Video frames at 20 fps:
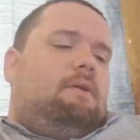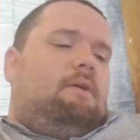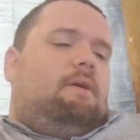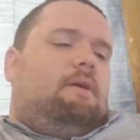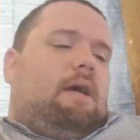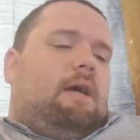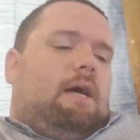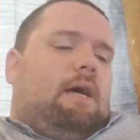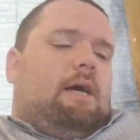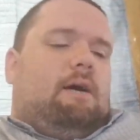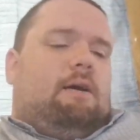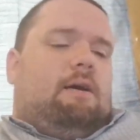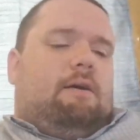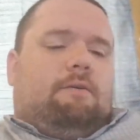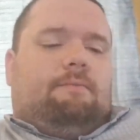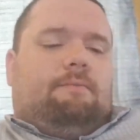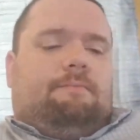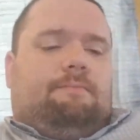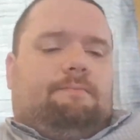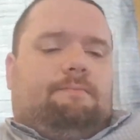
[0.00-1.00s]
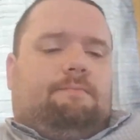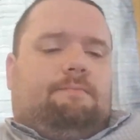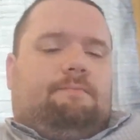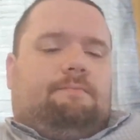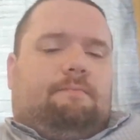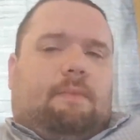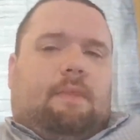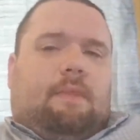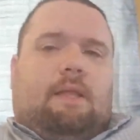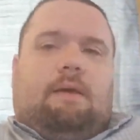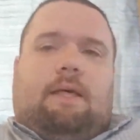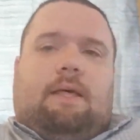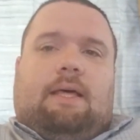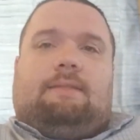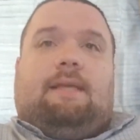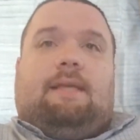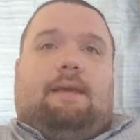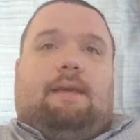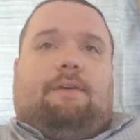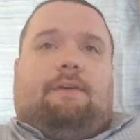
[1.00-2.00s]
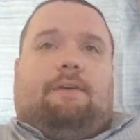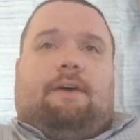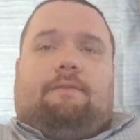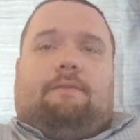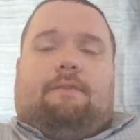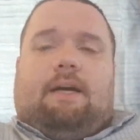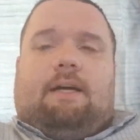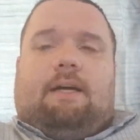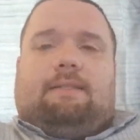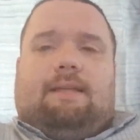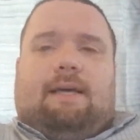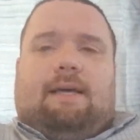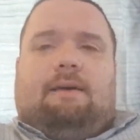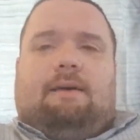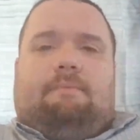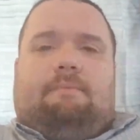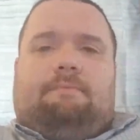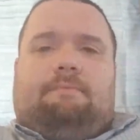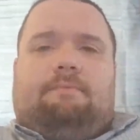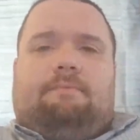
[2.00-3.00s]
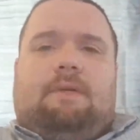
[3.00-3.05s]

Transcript: That's if I've got time.